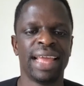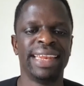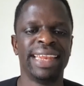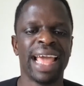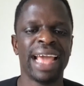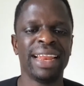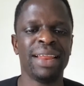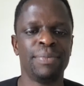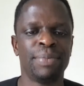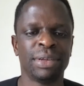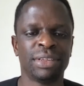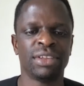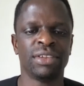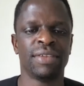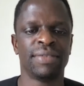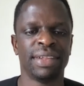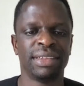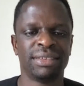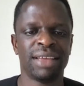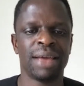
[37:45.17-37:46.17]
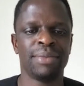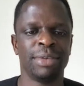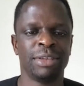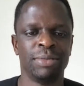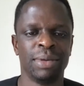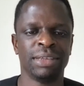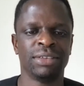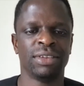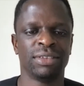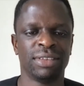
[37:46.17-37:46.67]
And 90% of the time
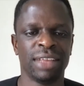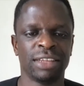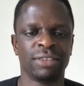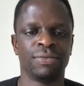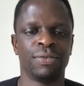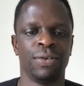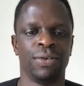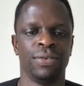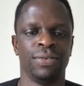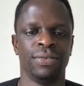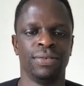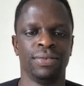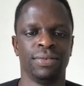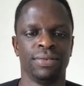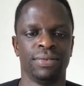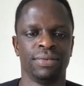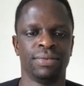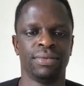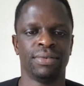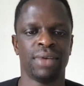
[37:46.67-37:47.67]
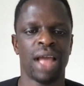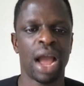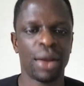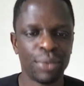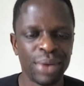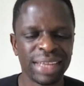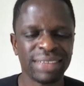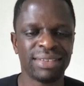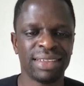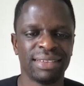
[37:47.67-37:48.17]
it's been successful.
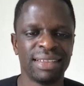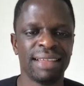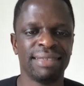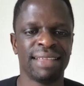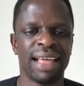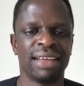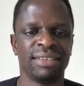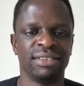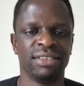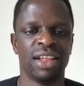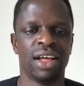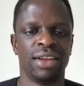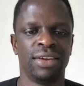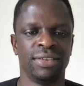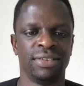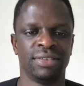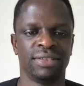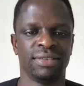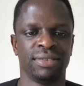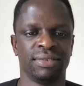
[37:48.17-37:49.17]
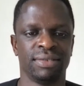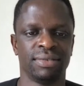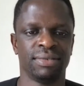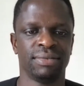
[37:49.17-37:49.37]
I raised the $10,000.